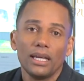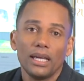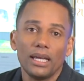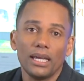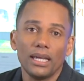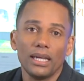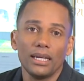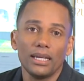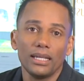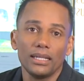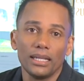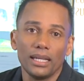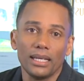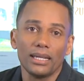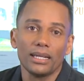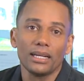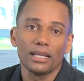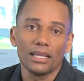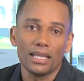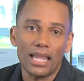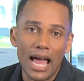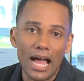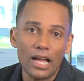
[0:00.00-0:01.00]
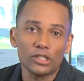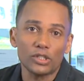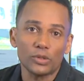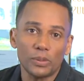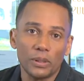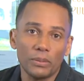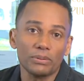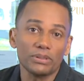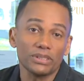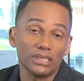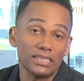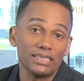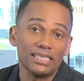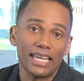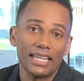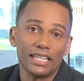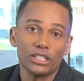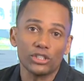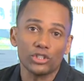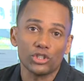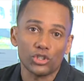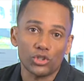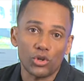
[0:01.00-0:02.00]
And it allows people to
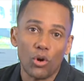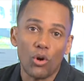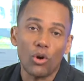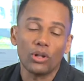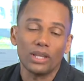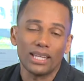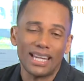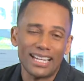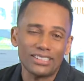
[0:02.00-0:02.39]
take control,